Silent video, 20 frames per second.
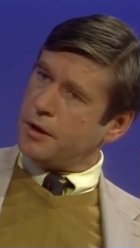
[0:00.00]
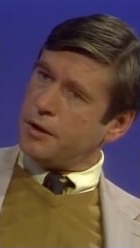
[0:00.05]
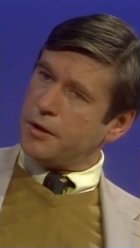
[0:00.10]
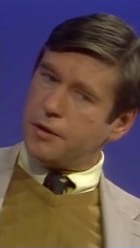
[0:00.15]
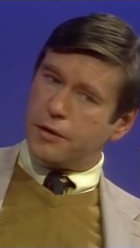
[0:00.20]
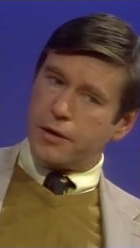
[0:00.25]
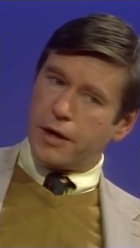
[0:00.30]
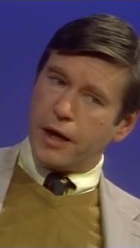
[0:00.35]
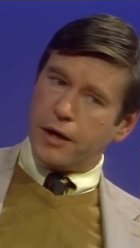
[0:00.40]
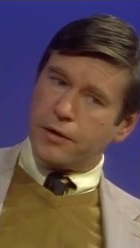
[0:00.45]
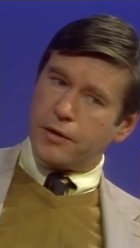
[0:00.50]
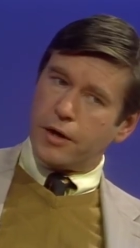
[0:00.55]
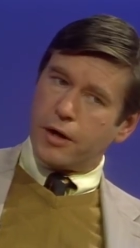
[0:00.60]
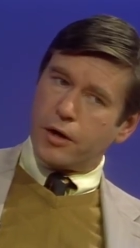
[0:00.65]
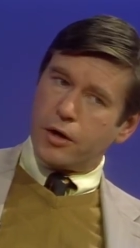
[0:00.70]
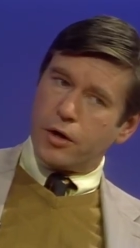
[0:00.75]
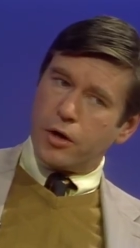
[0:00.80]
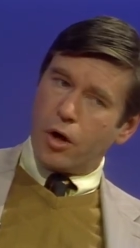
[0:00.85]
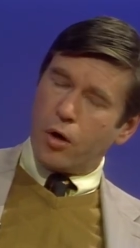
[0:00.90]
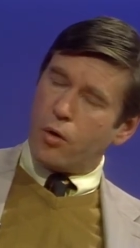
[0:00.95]
that the
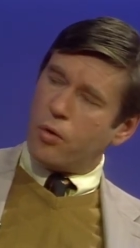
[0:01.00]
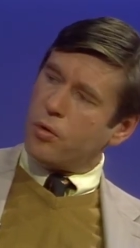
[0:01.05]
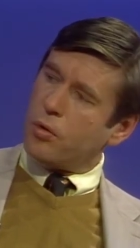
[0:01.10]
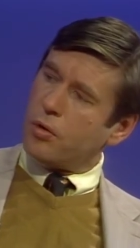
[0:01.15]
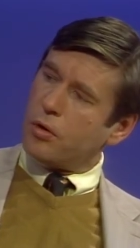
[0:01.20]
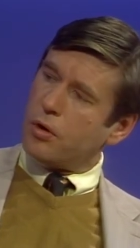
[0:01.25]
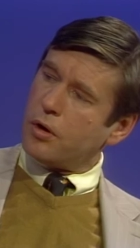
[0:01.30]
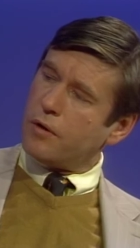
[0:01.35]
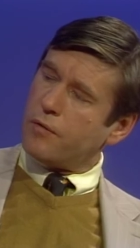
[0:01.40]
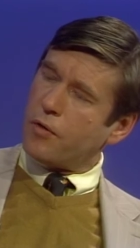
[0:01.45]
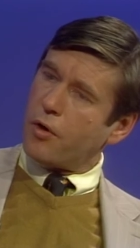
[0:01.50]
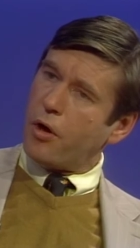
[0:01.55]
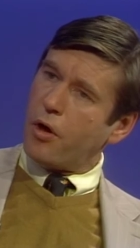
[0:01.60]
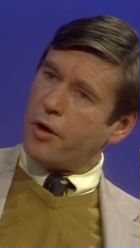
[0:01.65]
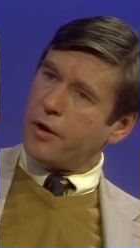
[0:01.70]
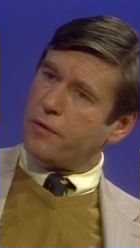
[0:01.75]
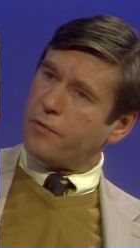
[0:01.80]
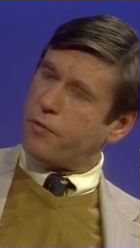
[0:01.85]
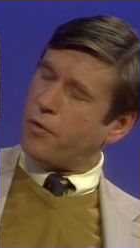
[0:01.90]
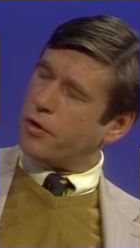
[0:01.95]
goal of
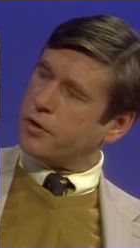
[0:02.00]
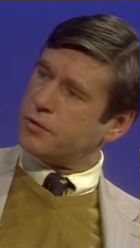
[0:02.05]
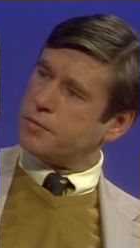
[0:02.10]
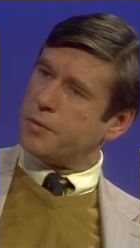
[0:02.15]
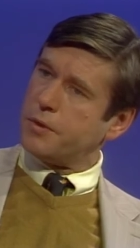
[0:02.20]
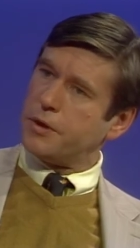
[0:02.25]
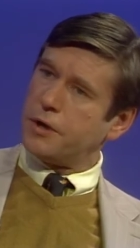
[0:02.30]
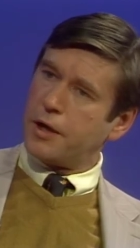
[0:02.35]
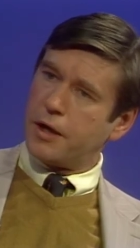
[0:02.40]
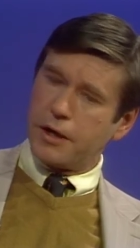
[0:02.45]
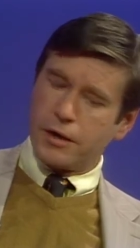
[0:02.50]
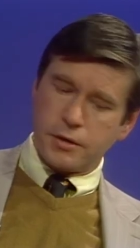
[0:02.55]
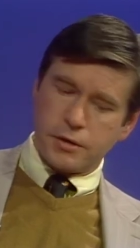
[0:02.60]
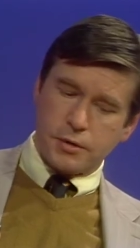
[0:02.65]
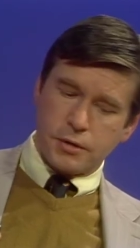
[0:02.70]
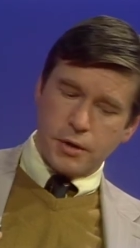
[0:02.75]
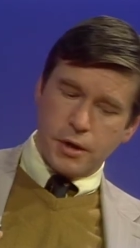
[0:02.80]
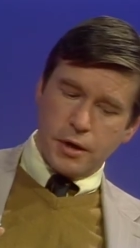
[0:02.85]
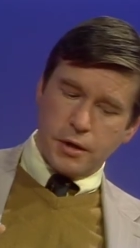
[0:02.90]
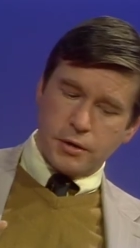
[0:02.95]
law enforcement
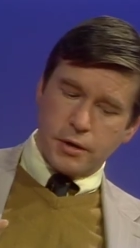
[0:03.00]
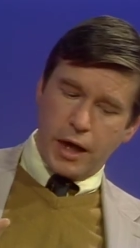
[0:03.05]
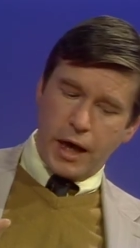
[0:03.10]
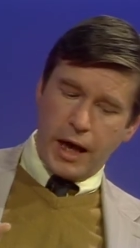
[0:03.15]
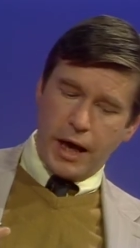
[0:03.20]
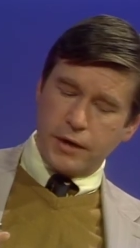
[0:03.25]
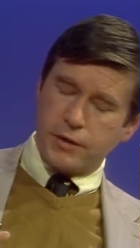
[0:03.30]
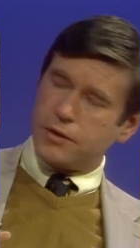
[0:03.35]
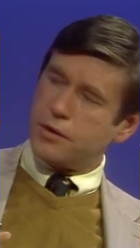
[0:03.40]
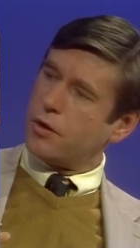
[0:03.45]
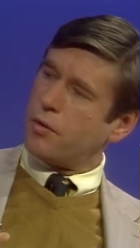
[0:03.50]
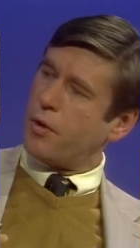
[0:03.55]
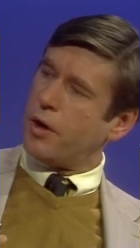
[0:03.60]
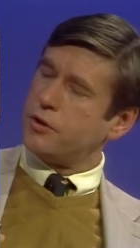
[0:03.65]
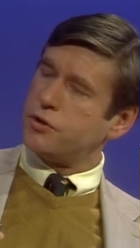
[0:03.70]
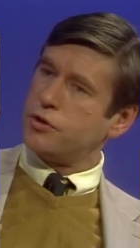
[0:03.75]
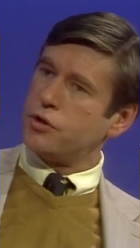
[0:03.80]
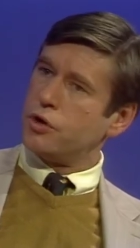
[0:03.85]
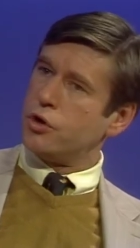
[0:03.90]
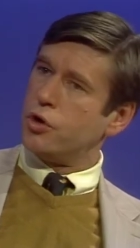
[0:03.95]
is to ask the
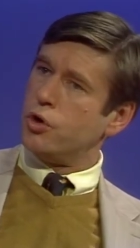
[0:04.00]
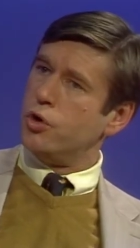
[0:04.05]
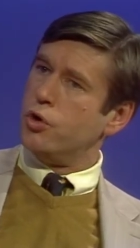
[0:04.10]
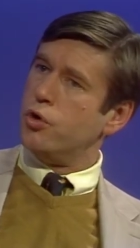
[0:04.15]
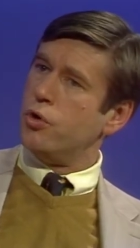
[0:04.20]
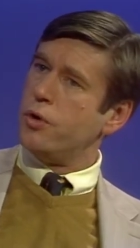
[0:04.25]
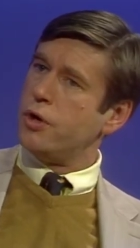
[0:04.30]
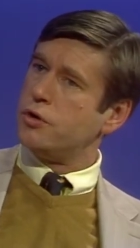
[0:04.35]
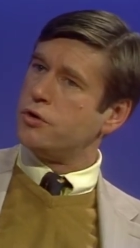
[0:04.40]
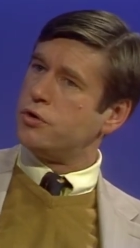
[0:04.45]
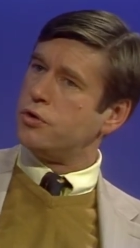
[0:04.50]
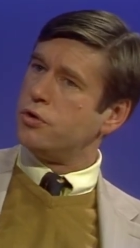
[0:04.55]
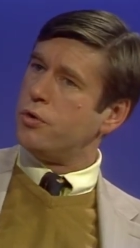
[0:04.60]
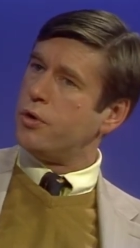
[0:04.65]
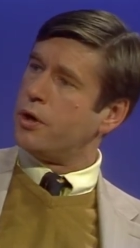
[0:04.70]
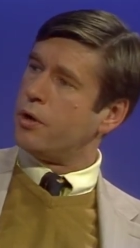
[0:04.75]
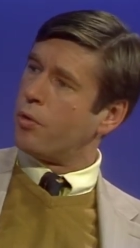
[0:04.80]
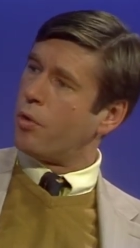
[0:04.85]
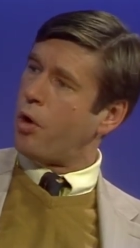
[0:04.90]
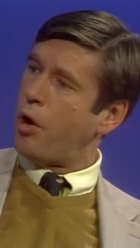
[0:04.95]
question who is
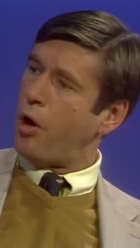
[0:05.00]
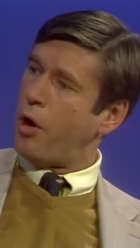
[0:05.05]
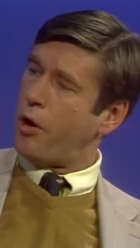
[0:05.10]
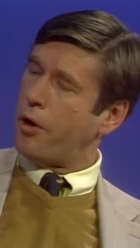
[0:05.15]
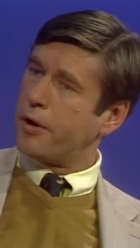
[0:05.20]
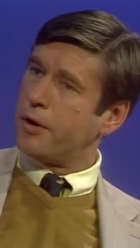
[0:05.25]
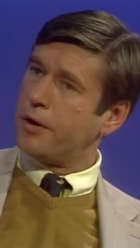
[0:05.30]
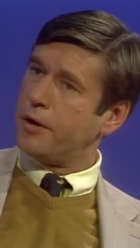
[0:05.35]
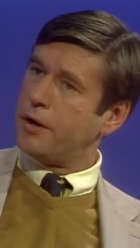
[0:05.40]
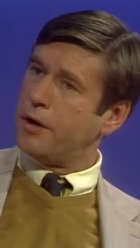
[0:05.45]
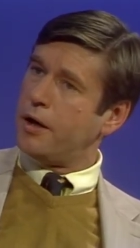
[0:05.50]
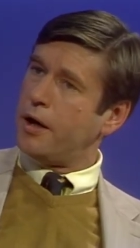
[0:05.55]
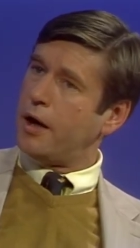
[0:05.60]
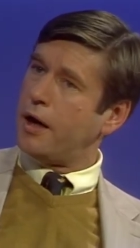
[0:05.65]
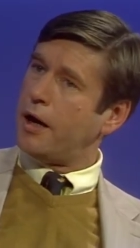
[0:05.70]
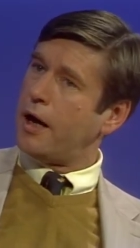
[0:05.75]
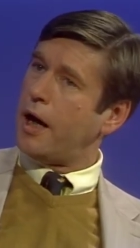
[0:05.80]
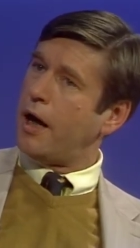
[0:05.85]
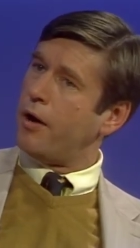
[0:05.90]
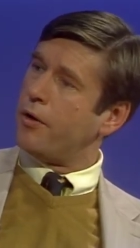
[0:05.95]
doing wrong
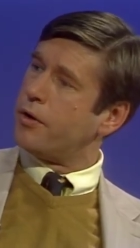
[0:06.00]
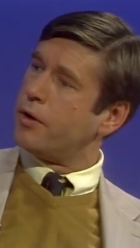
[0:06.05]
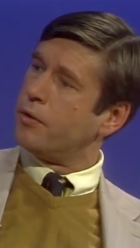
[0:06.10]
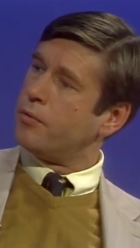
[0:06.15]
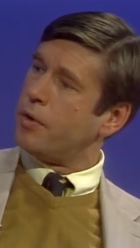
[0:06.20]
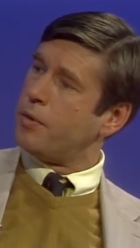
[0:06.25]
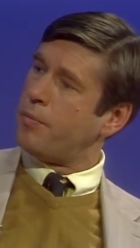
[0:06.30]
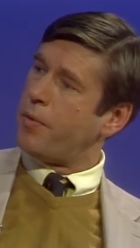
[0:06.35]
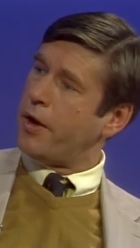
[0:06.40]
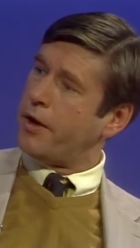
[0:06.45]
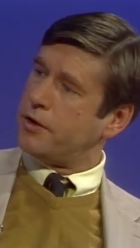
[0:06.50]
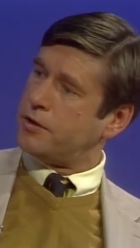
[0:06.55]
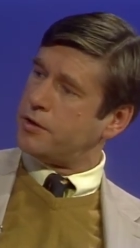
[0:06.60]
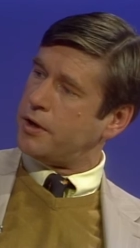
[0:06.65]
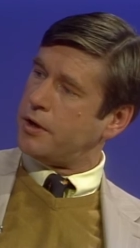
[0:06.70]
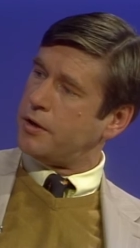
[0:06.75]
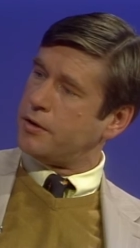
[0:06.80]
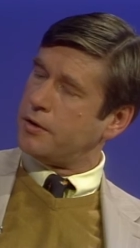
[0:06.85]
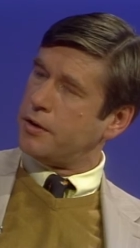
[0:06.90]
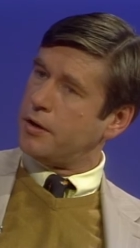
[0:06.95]
and how can we punish
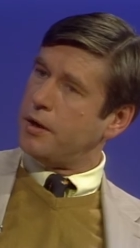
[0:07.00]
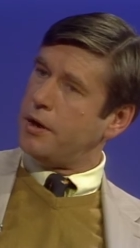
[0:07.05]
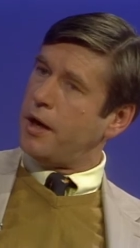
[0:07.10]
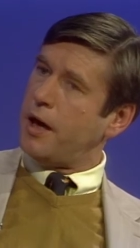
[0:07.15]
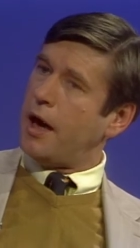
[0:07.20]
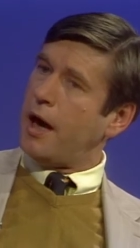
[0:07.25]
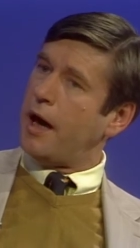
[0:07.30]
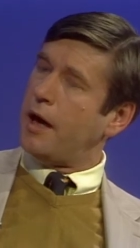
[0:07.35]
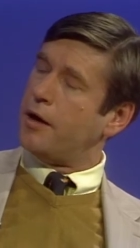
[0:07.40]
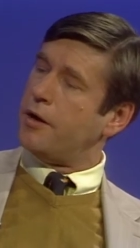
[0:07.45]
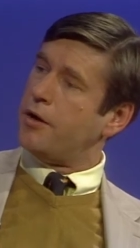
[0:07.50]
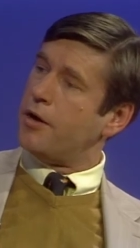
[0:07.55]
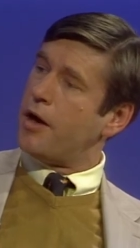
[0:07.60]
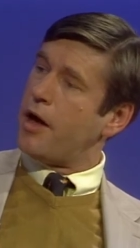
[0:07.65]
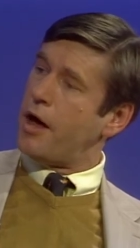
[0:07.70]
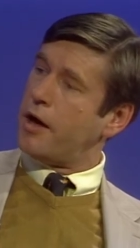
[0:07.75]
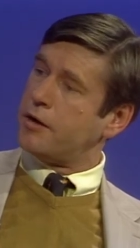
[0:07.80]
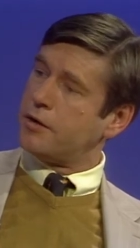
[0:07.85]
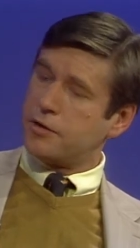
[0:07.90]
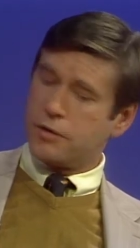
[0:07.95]
it, and
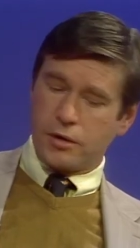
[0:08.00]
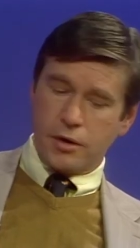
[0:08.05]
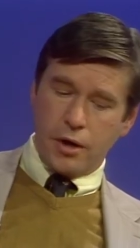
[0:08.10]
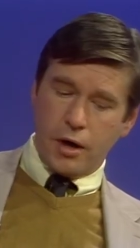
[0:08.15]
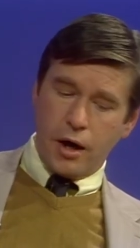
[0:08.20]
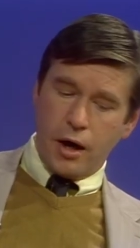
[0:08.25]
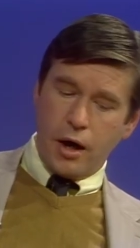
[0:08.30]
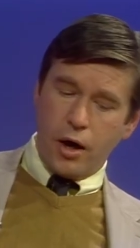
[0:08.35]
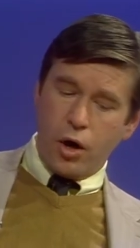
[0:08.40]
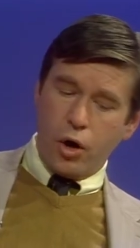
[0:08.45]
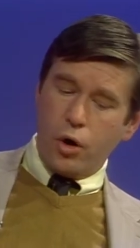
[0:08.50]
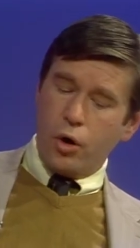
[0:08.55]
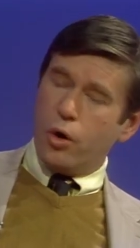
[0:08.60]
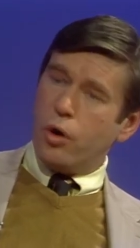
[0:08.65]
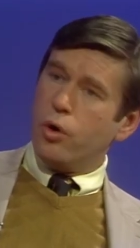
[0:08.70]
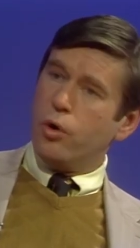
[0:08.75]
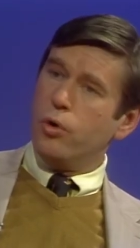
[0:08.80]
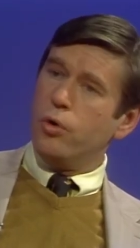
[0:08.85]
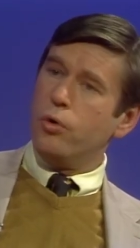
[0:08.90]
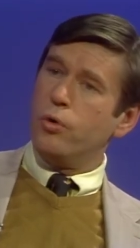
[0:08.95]
not
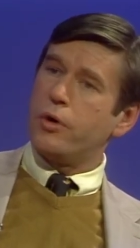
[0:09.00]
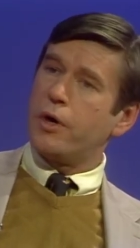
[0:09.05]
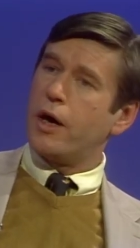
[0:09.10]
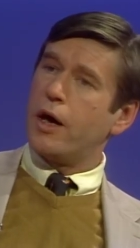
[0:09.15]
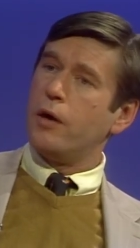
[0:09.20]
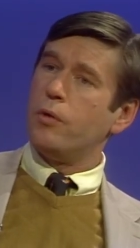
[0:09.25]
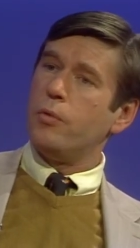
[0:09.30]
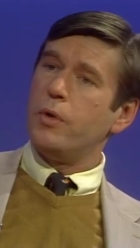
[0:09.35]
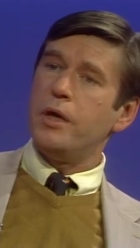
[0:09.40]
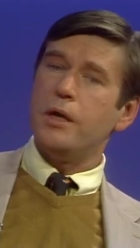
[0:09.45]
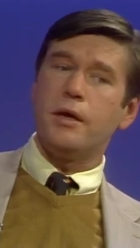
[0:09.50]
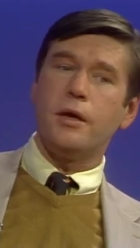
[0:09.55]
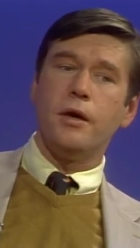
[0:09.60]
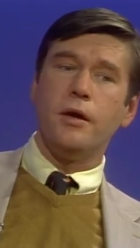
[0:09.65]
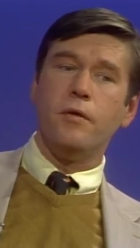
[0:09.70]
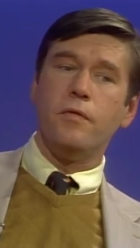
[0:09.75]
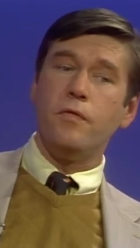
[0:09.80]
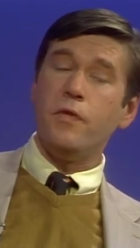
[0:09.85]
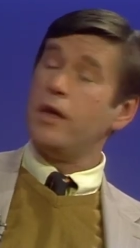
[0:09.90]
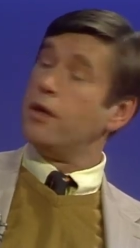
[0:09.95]
who can we
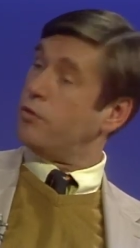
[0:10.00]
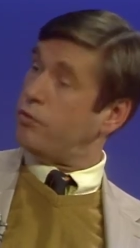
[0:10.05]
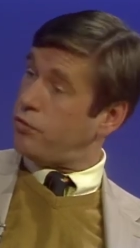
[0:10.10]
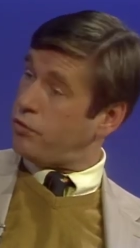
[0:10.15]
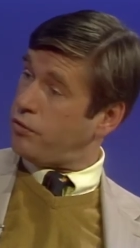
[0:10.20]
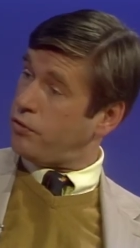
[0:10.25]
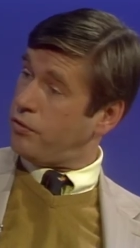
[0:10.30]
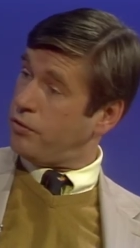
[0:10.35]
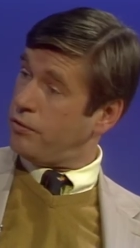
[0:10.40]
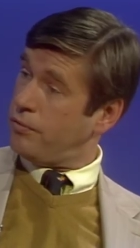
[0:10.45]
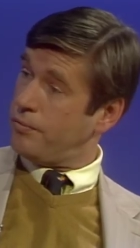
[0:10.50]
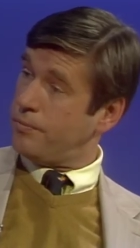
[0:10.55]
convince